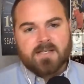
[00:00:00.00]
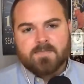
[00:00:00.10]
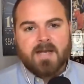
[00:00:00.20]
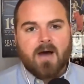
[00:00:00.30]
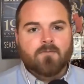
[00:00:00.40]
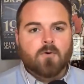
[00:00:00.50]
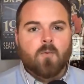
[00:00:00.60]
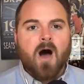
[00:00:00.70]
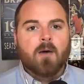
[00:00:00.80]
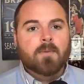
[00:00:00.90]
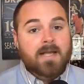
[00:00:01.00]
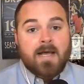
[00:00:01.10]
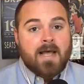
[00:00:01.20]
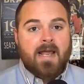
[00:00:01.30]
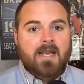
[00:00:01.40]
has been out for a while, but
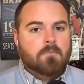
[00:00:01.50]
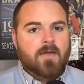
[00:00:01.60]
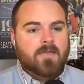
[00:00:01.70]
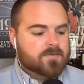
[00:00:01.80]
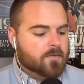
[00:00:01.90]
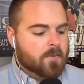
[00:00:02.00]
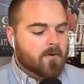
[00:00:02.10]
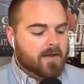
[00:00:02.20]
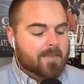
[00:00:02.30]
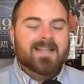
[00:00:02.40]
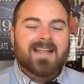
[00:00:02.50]
he didn't play in this football game.